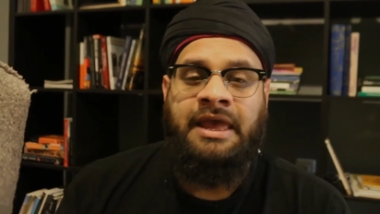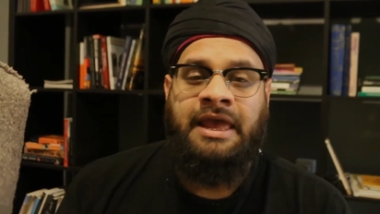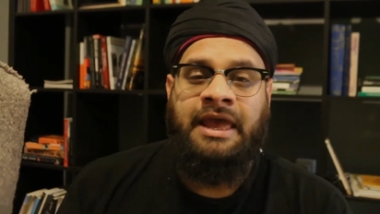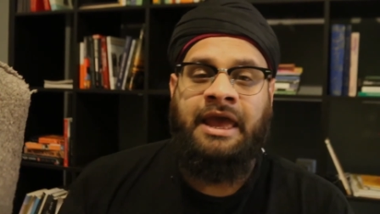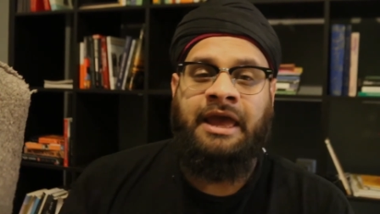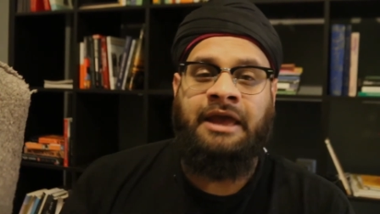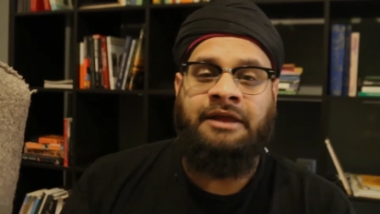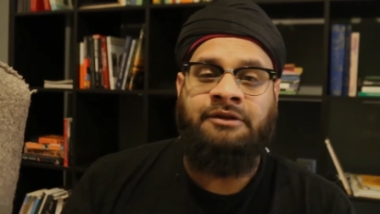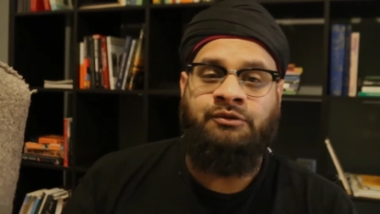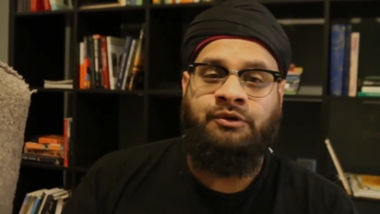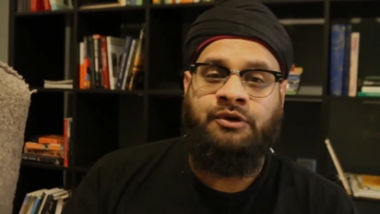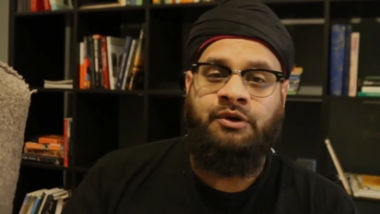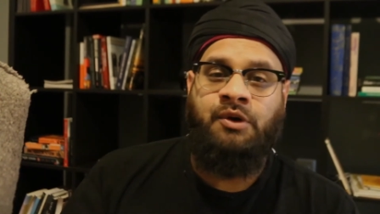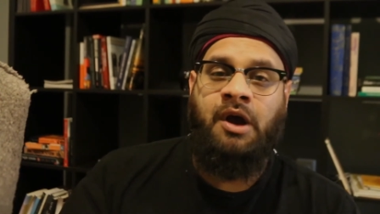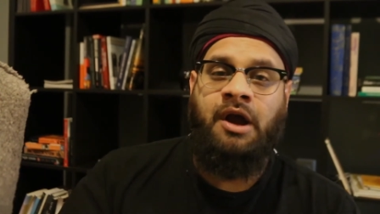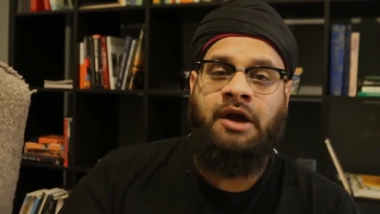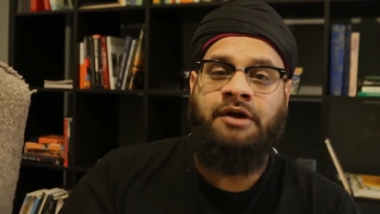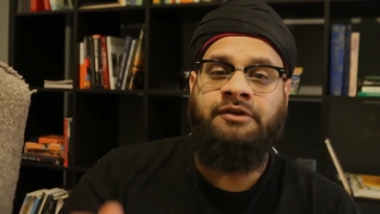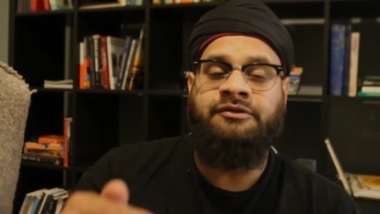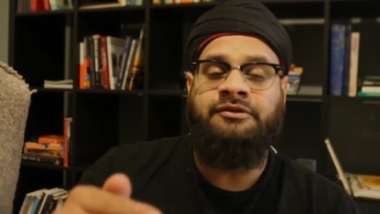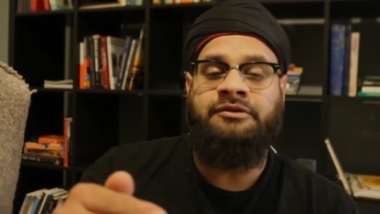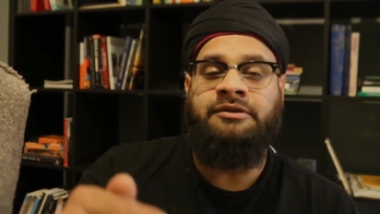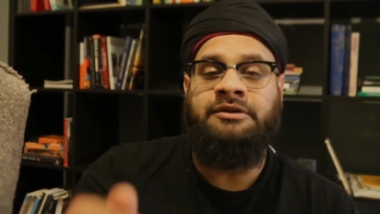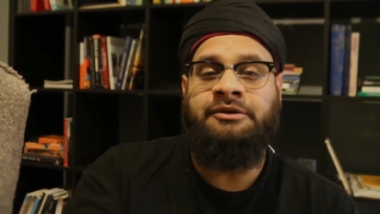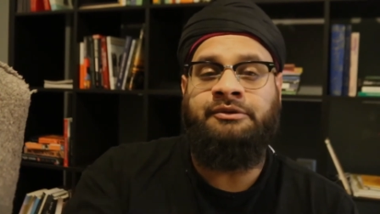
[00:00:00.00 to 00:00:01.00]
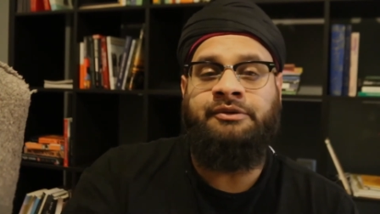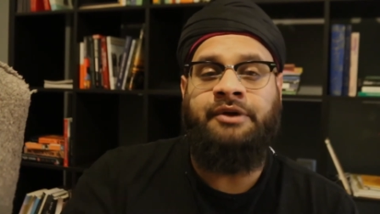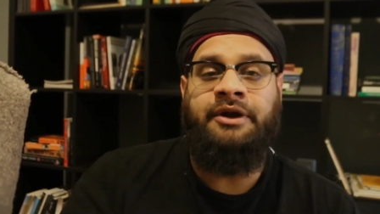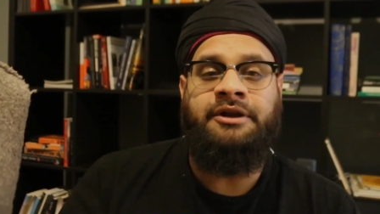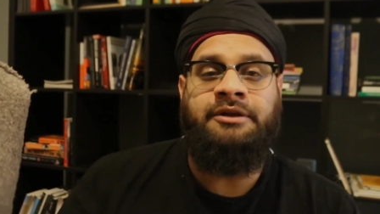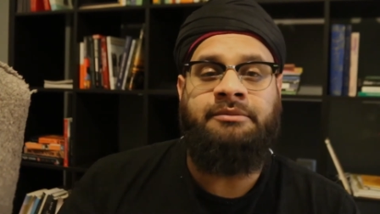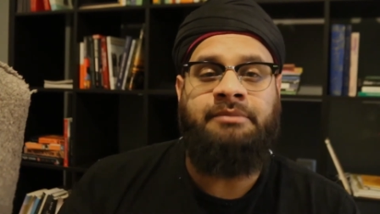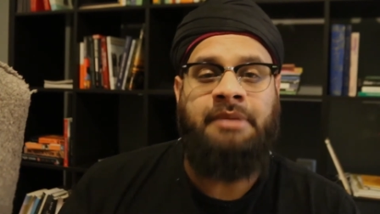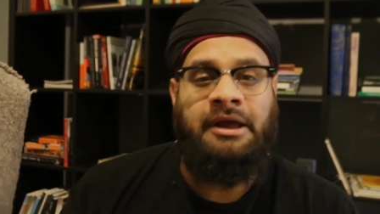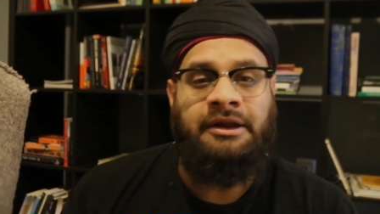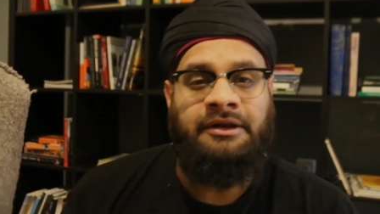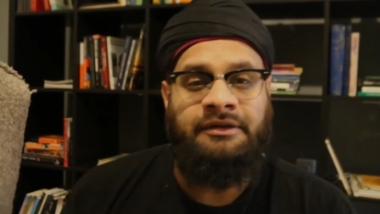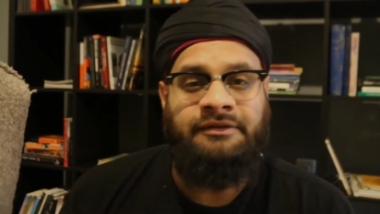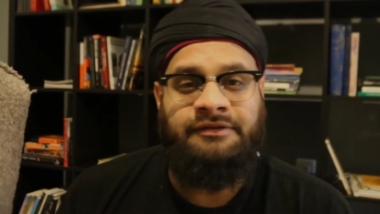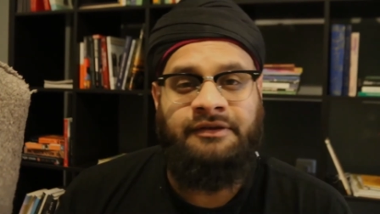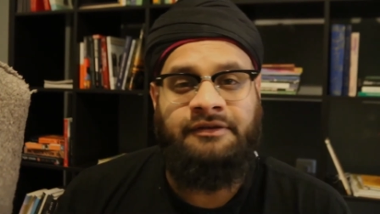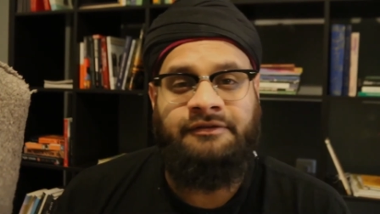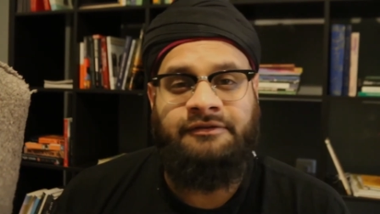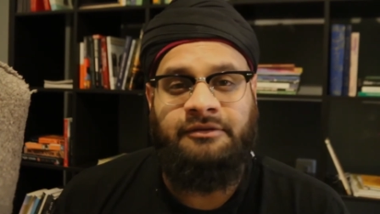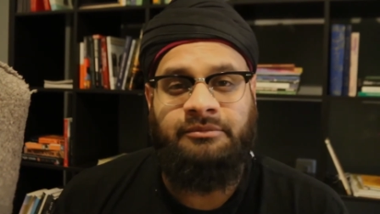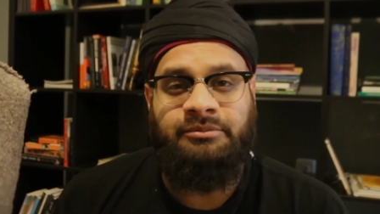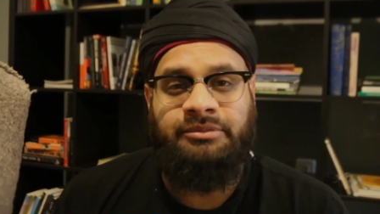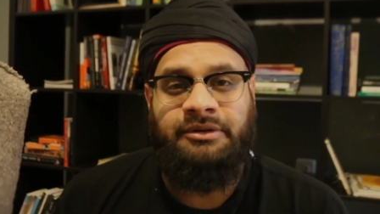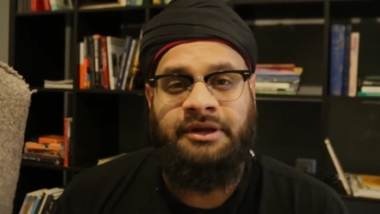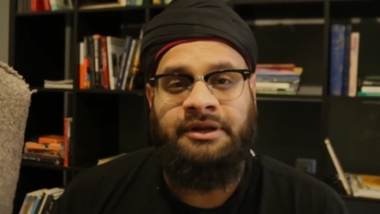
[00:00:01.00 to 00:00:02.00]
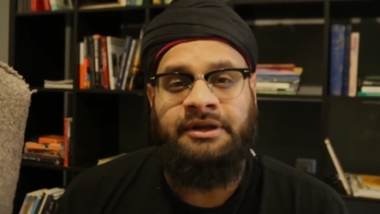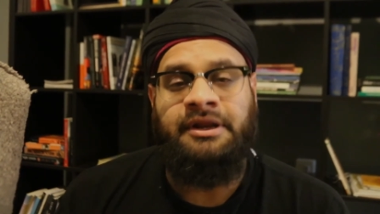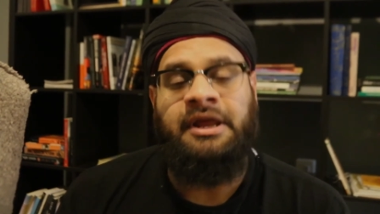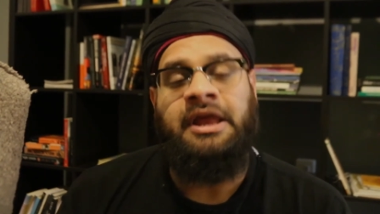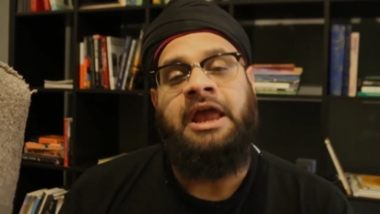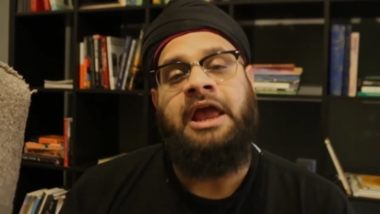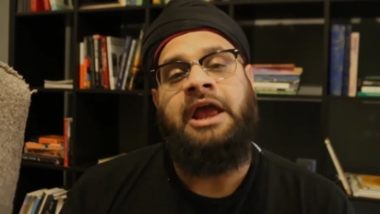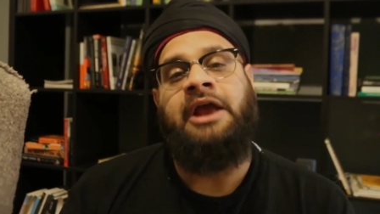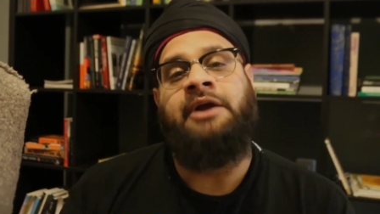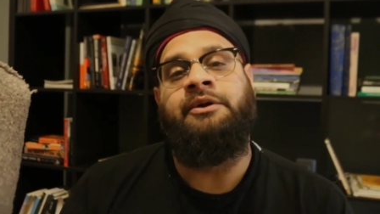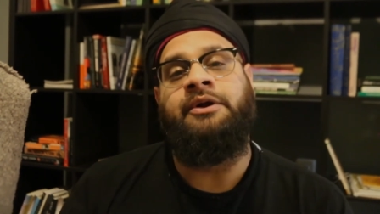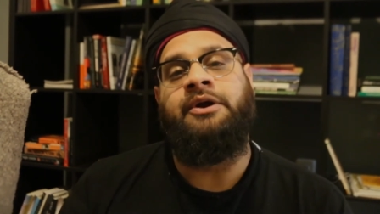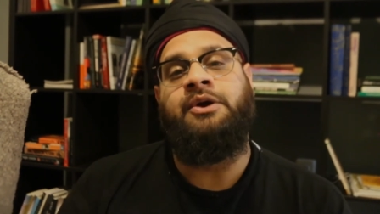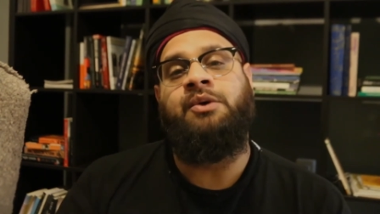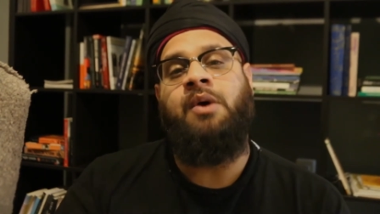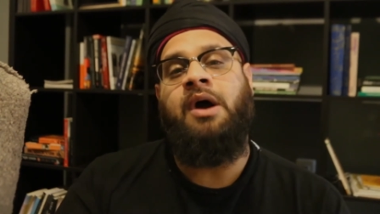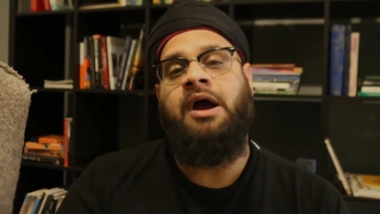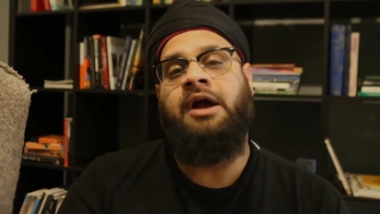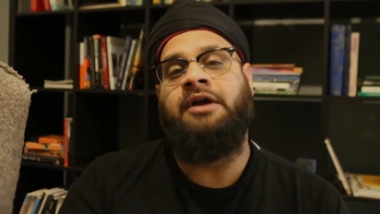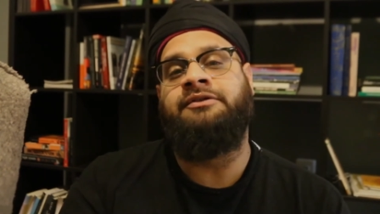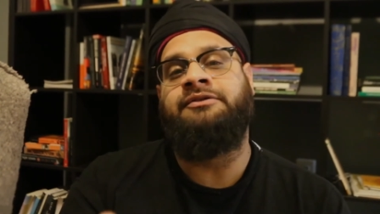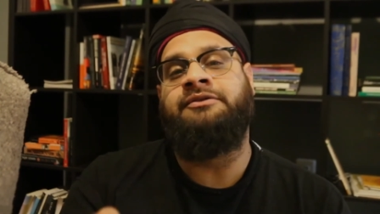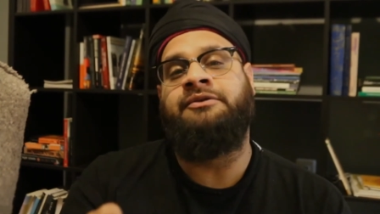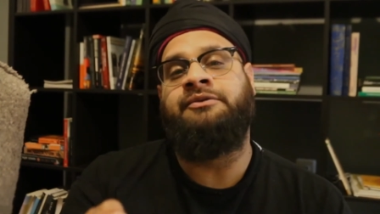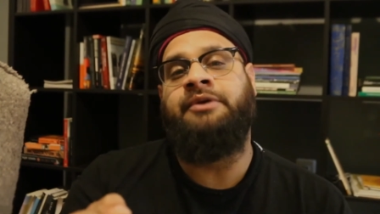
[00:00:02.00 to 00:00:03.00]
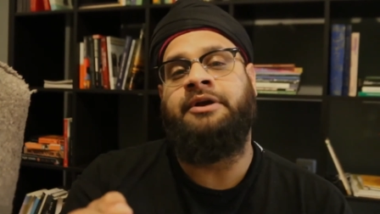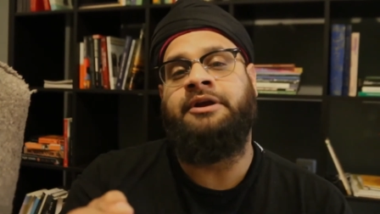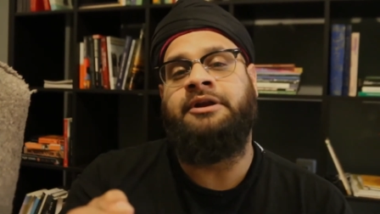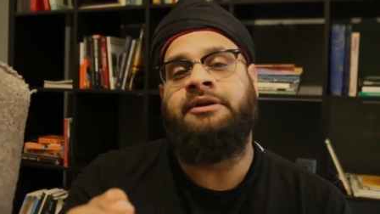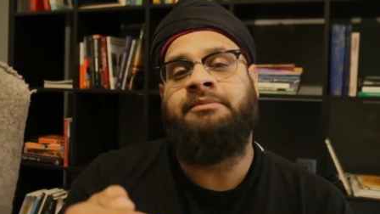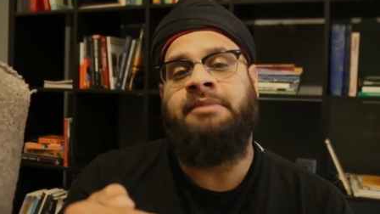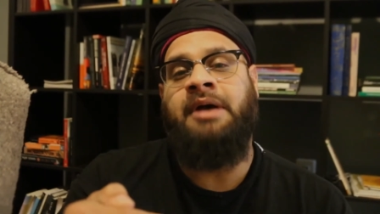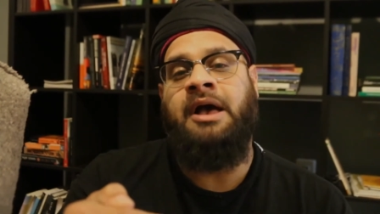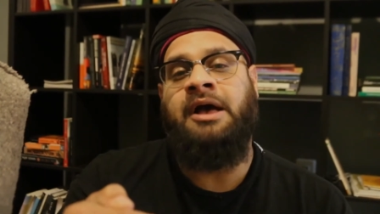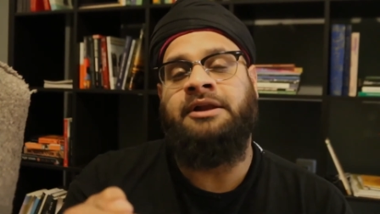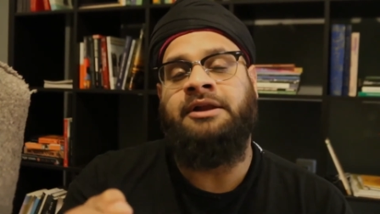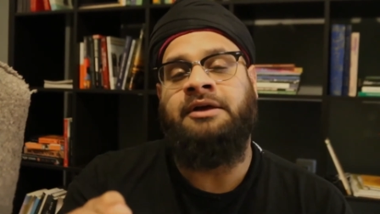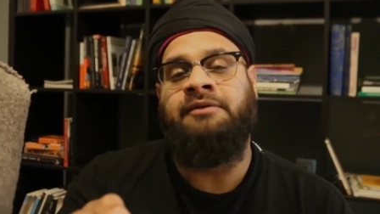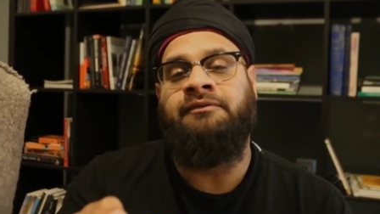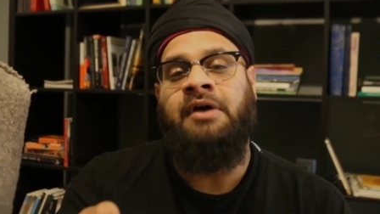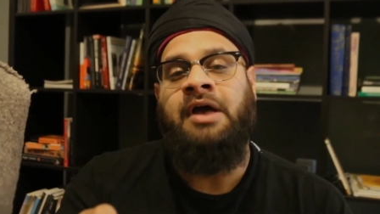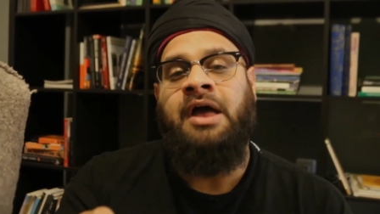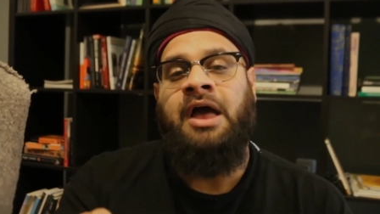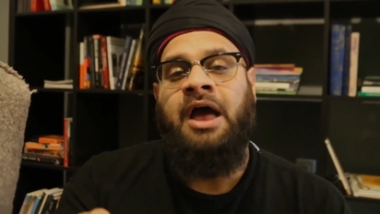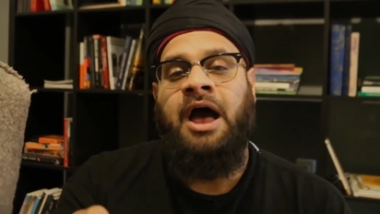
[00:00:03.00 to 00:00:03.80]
it requires a great amount of discipline. It requires a great amount of